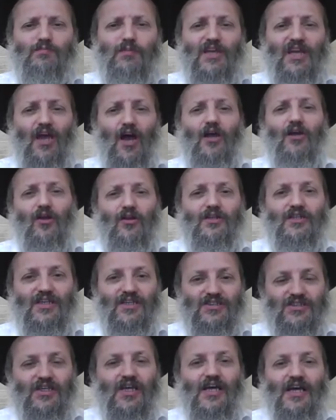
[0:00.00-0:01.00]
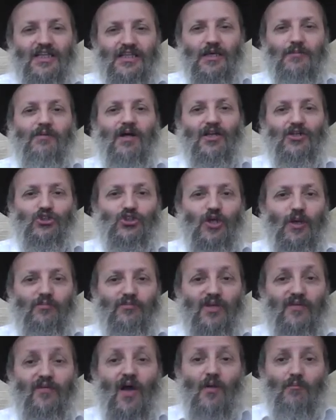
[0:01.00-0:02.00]
begun all this? The Baal Shem
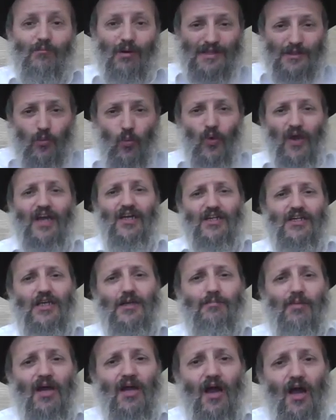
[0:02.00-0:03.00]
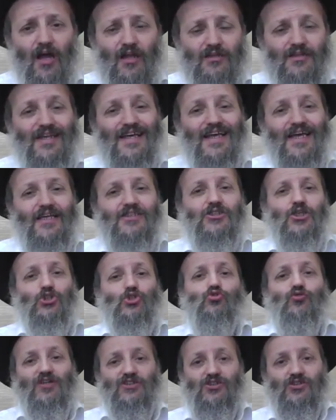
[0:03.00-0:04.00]
Tov. But where did he begin? In the
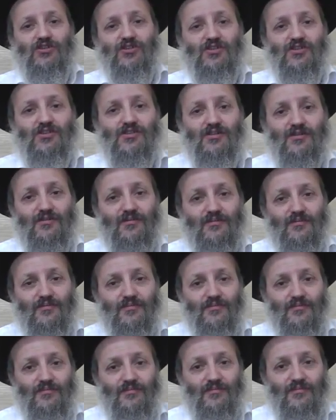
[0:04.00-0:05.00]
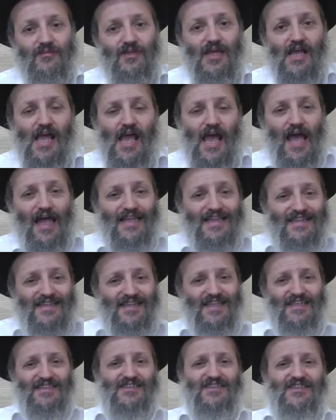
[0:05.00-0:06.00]
trenches. And
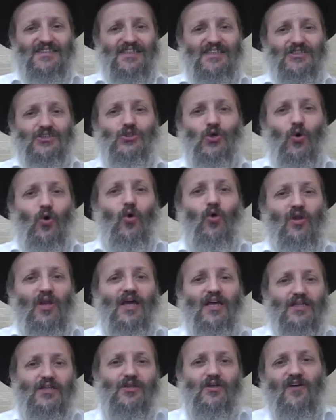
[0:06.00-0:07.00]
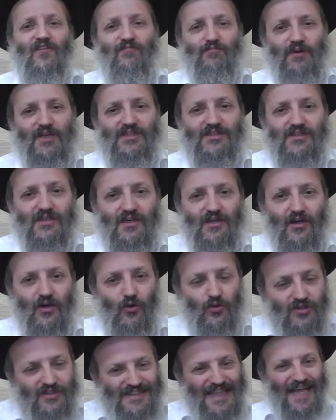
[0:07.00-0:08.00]
this is the whole idea of Pesach,
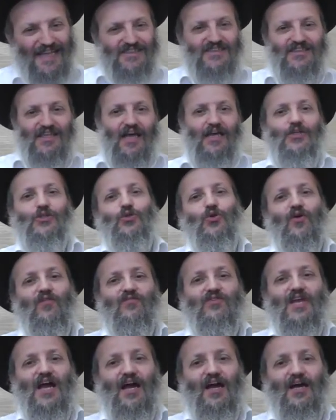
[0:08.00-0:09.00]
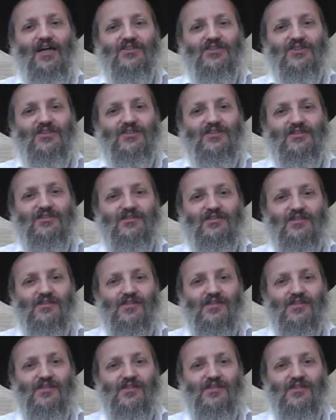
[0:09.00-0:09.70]
and that's the idea of Yachatz.